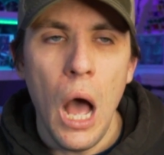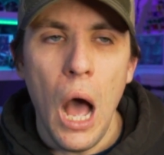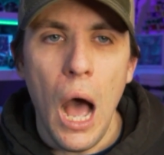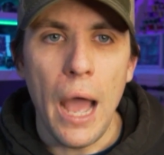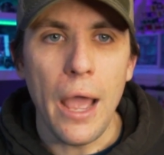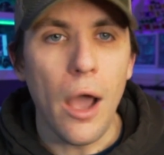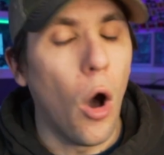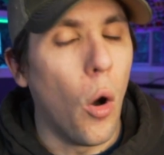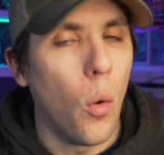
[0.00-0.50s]

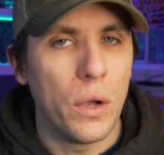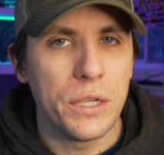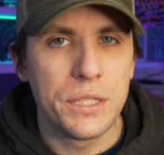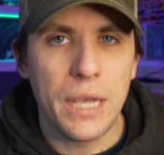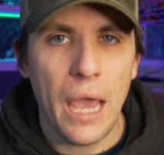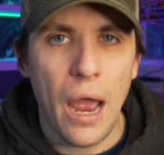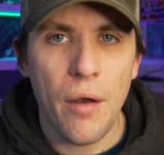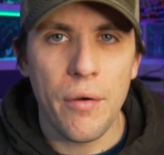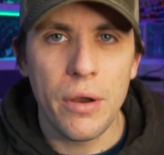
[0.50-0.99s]
I always
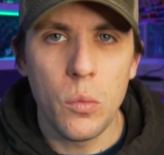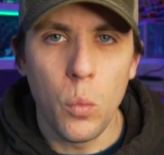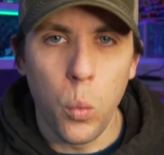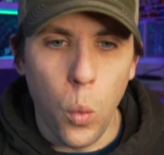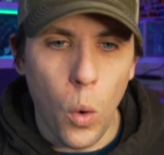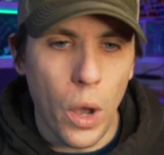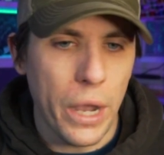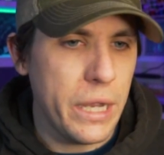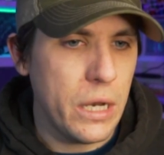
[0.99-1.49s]
carry
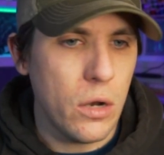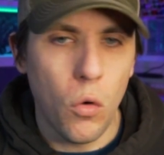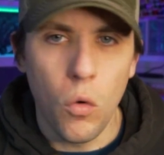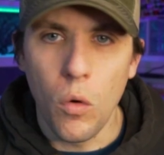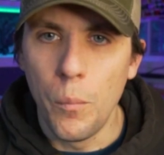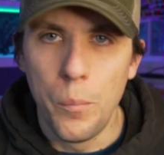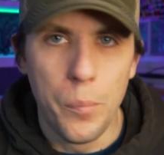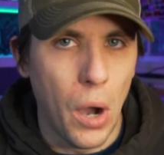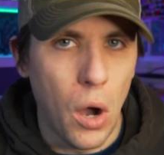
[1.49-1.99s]
white
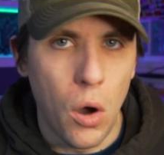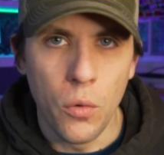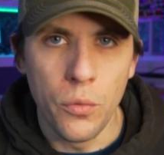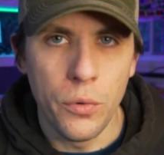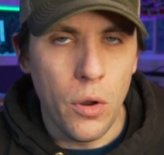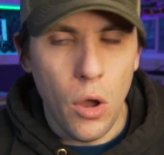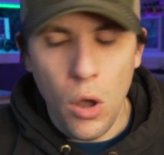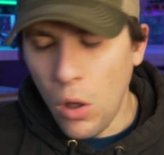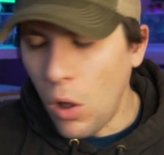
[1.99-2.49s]
or
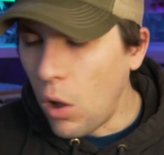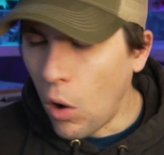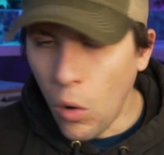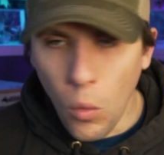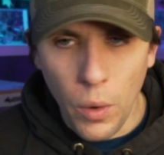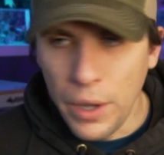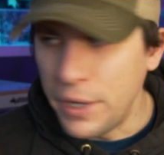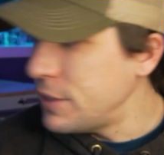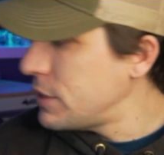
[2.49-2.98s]
bone,
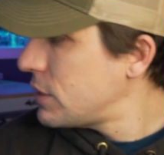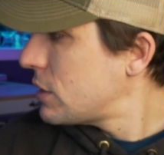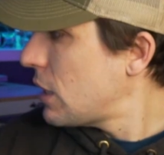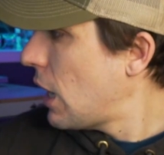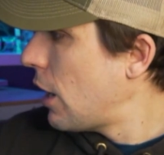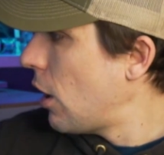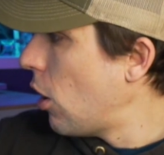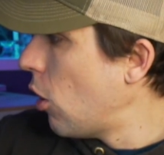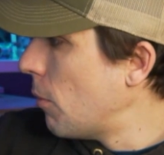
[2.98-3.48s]
always.
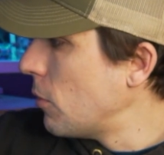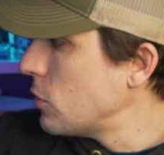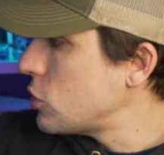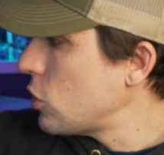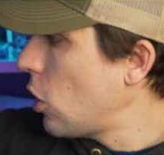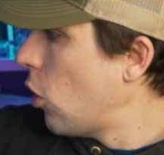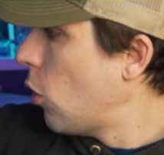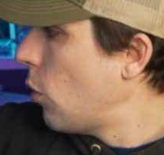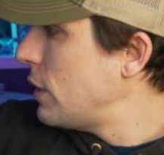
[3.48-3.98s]
I
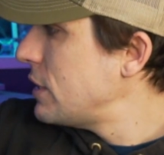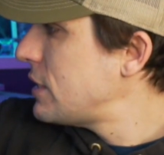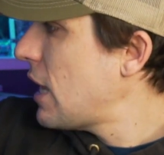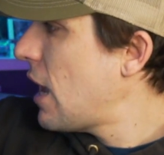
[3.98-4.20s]
almost always